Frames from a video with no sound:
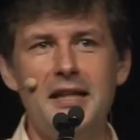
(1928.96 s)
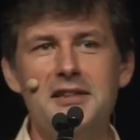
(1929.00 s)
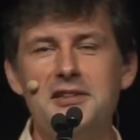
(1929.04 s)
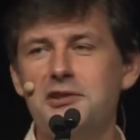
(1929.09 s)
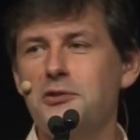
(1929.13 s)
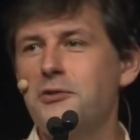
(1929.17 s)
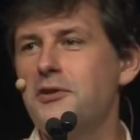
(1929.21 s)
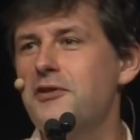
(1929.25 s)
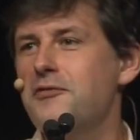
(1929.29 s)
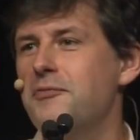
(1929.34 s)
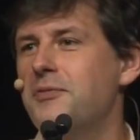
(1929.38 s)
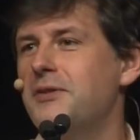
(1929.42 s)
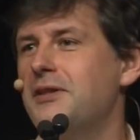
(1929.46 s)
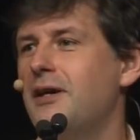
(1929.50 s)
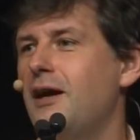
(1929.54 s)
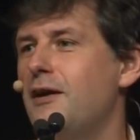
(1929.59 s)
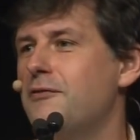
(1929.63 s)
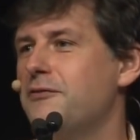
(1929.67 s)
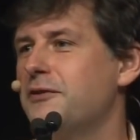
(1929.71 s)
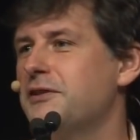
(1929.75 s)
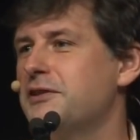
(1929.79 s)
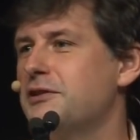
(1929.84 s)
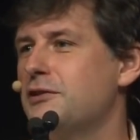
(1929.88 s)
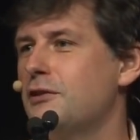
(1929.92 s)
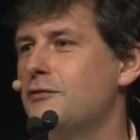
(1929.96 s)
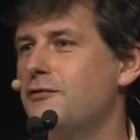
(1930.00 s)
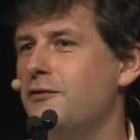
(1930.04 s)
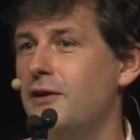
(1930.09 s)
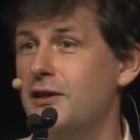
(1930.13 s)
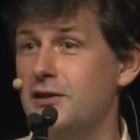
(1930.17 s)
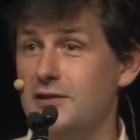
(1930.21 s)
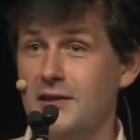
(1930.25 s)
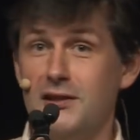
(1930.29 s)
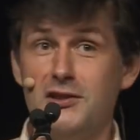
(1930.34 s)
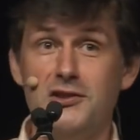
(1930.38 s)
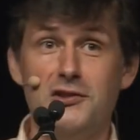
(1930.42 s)
answer we've been offering so
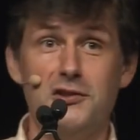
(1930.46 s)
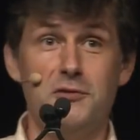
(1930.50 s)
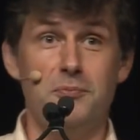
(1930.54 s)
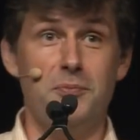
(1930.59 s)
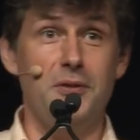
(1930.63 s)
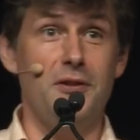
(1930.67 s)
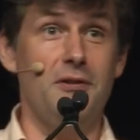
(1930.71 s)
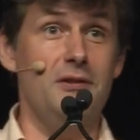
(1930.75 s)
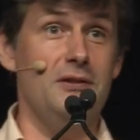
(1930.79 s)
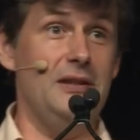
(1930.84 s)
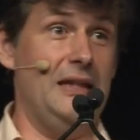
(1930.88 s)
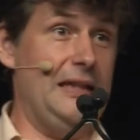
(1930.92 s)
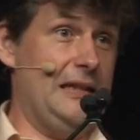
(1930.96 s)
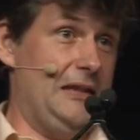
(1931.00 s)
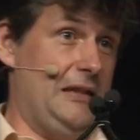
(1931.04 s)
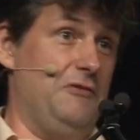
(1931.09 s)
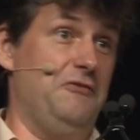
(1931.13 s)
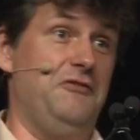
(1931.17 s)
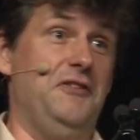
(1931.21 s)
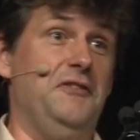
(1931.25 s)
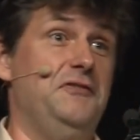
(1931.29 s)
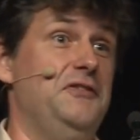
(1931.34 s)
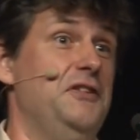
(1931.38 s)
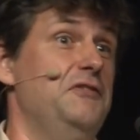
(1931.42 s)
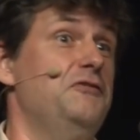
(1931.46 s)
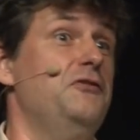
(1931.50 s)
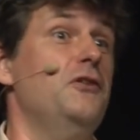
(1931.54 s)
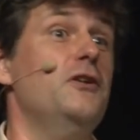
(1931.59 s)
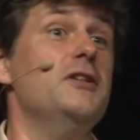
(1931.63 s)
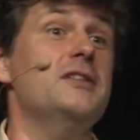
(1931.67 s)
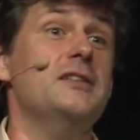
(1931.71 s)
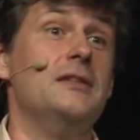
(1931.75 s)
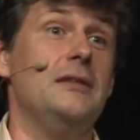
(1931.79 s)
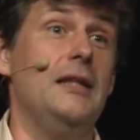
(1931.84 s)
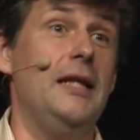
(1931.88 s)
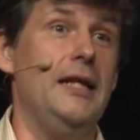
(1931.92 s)
far is let's just build like a
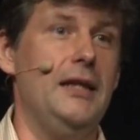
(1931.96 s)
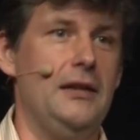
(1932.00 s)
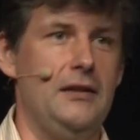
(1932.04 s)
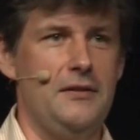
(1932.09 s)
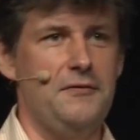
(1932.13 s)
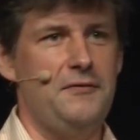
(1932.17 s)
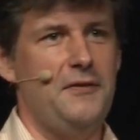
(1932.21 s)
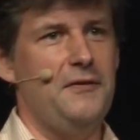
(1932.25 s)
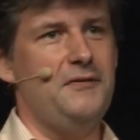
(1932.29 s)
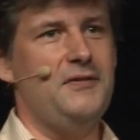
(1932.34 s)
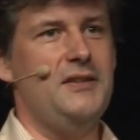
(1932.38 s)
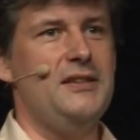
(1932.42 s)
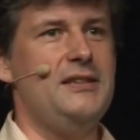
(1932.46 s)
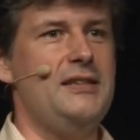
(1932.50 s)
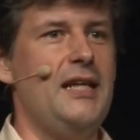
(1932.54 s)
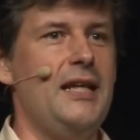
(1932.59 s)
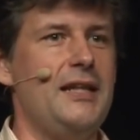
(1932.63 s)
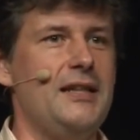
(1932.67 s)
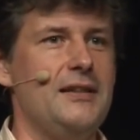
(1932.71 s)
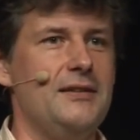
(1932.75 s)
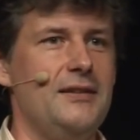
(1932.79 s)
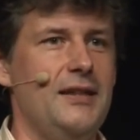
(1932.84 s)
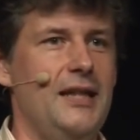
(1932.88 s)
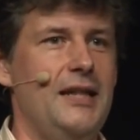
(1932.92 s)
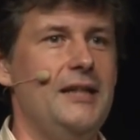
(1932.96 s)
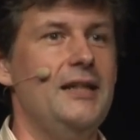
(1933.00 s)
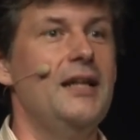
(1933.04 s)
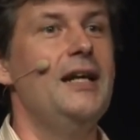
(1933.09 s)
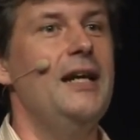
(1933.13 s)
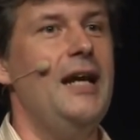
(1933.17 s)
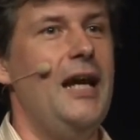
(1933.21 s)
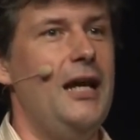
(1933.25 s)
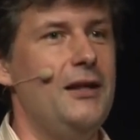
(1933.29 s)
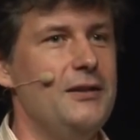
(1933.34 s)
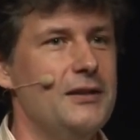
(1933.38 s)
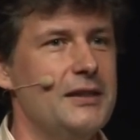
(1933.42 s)
51st lane and a 52nd lane,
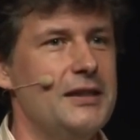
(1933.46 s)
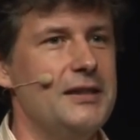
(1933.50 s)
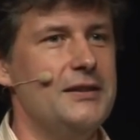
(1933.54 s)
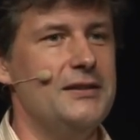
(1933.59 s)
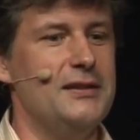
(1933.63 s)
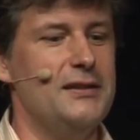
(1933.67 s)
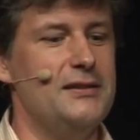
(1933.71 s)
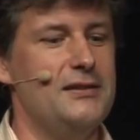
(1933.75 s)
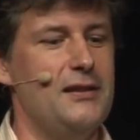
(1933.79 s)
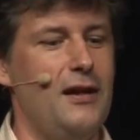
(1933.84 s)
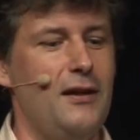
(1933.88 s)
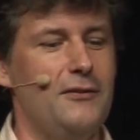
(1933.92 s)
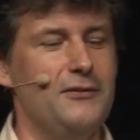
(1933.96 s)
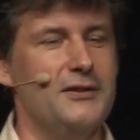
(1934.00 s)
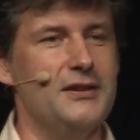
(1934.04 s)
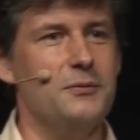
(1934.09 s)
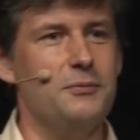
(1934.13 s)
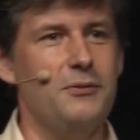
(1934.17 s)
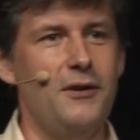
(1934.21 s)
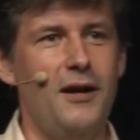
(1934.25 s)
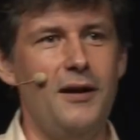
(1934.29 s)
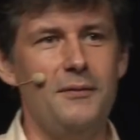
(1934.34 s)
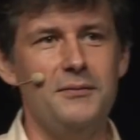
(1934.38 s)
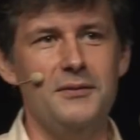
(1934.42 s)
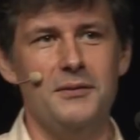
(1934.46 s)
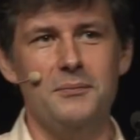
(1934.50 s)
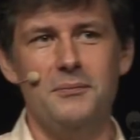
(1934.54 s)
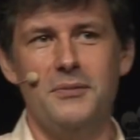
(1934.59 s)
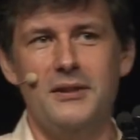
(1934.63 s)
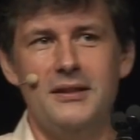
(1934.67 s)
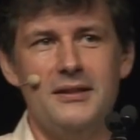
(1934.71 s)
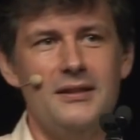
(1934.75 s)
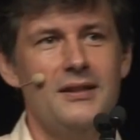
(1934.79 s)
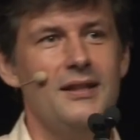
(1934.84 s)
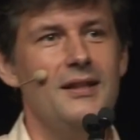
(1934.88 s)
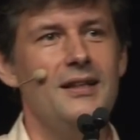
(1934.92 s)
elegantly solving the problem,
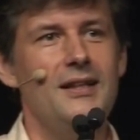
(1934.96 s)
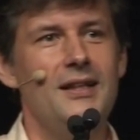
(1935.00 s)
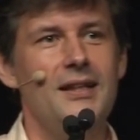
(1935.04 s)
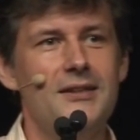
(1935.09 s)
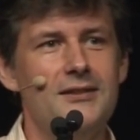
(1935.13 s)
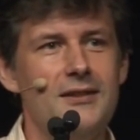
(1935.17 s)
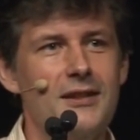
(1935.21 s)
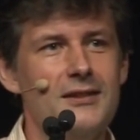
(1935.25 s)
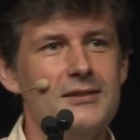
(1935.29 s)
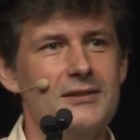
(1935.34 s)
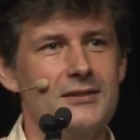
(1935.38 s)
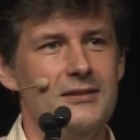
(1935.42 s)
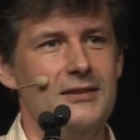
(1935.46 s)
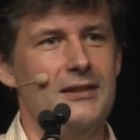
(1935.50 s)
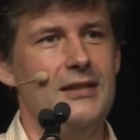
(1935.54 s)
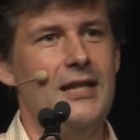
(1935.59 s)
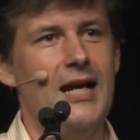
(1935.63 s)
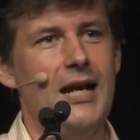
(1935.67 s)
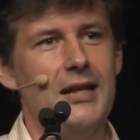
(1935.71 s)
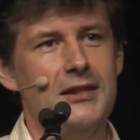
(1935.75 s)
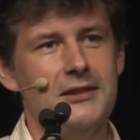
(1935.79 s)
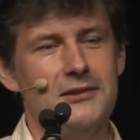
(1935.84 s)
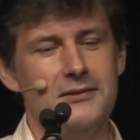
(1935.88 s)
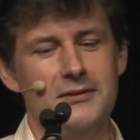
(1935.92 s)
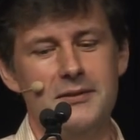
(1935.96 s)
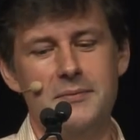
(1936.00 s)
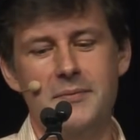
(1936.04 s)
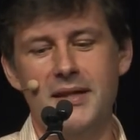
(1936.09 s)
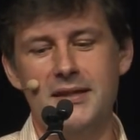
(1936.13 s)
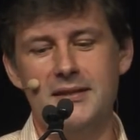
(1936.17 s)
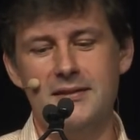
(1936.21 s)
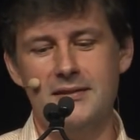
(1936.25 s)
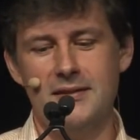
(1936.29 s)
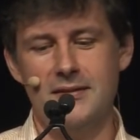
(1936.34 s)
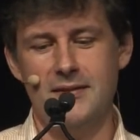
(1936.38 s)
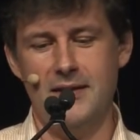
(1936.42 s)
but it doesn't. It actually
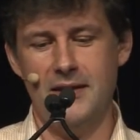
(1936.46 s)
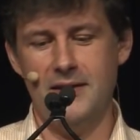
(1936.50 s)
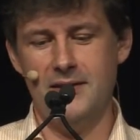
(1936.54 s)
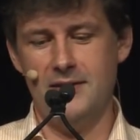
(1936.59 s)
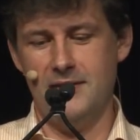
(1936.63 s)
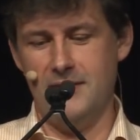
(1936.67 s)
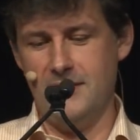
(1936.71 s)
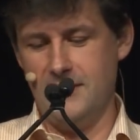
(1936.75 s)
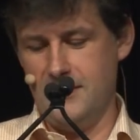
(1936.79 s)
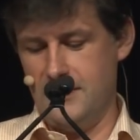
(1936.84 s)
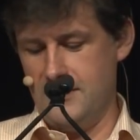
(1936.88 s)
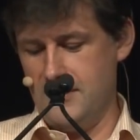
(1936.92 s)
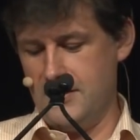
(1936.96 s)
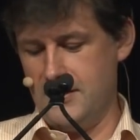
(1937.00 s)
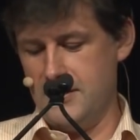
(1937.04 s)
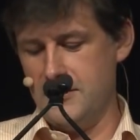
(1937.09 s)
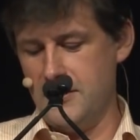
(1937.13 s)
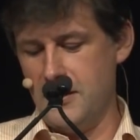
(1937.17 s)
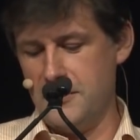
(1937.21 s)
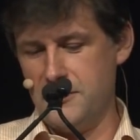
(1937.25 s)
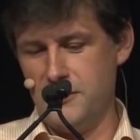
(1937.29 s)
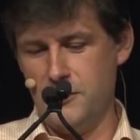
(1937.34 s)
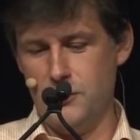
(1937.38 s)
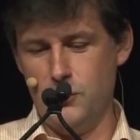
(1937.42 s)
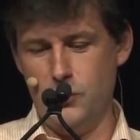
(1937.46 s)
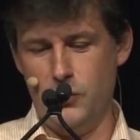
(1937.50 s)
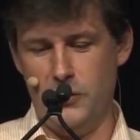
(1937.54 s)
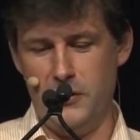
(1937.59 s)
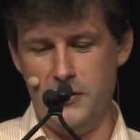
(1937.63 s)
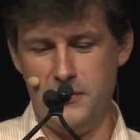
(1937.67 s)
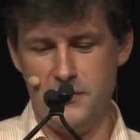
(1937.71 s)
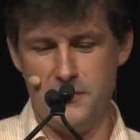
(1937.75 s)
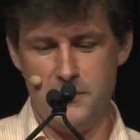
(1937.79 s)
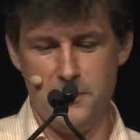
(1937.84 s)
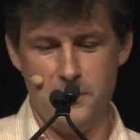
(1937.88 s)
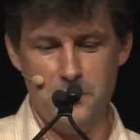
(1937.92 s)
makes the thing uh, congestion
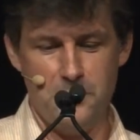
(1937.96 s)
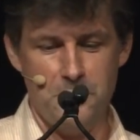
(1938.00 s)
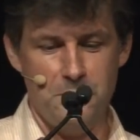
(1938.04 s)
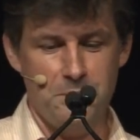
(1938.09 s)
worse.